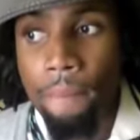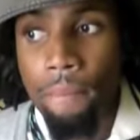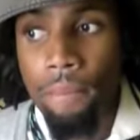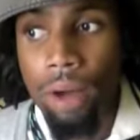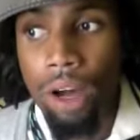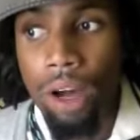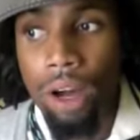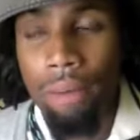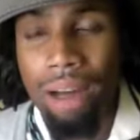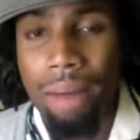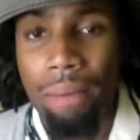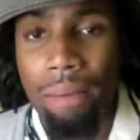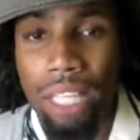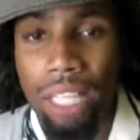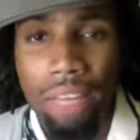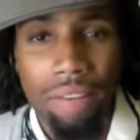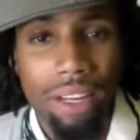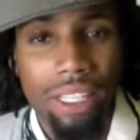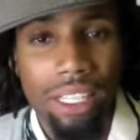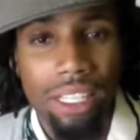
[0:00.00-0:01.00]
Um, I
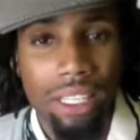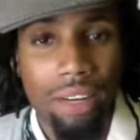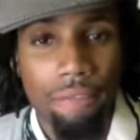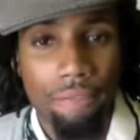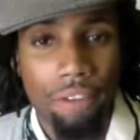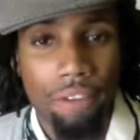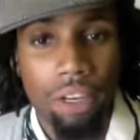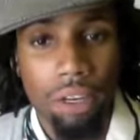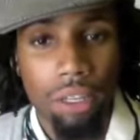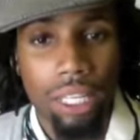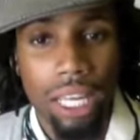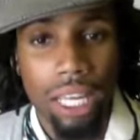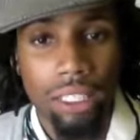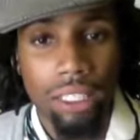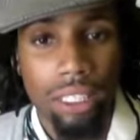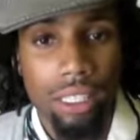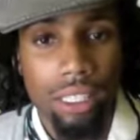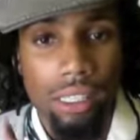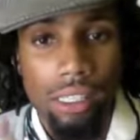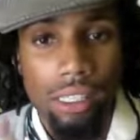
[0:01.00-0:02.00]
believe I did a video like
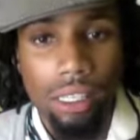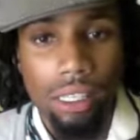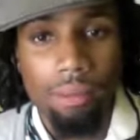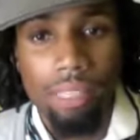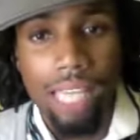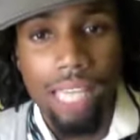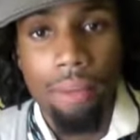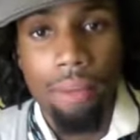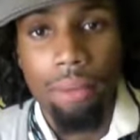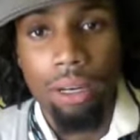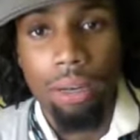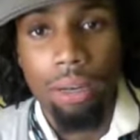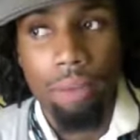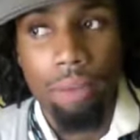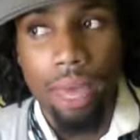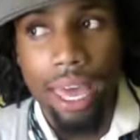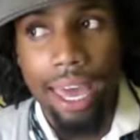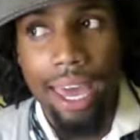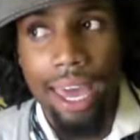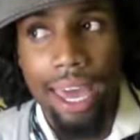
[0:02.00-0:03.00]
this sometime in the
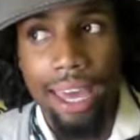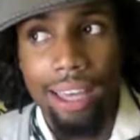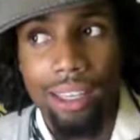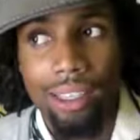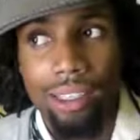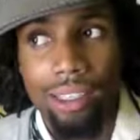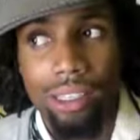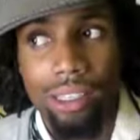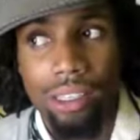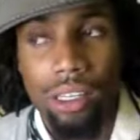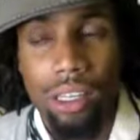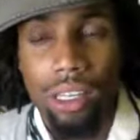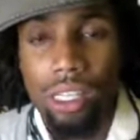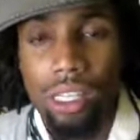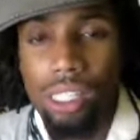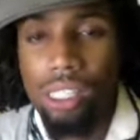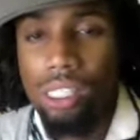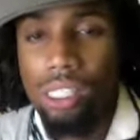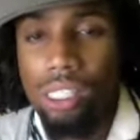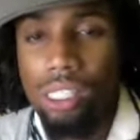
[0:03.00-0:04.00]
past.
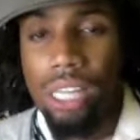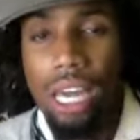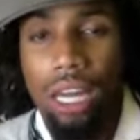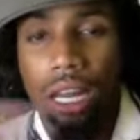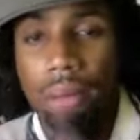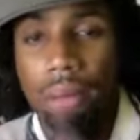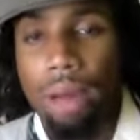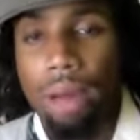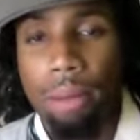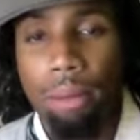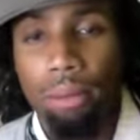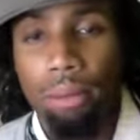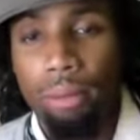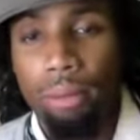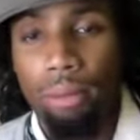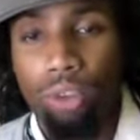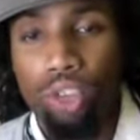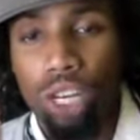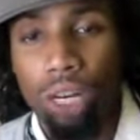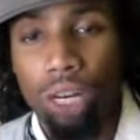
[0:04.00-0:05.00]
God, I'm, I'm, I'm going
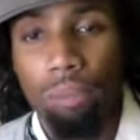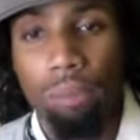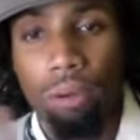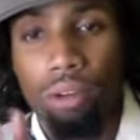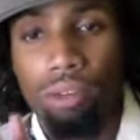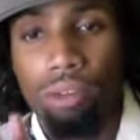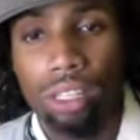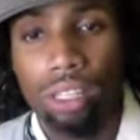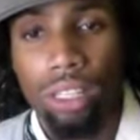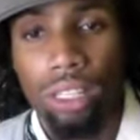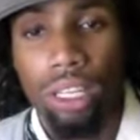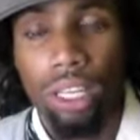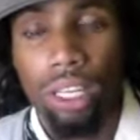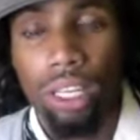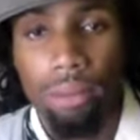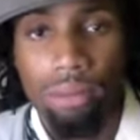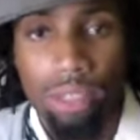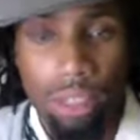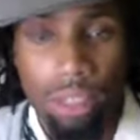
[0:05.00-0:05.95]
to try to post the link up to the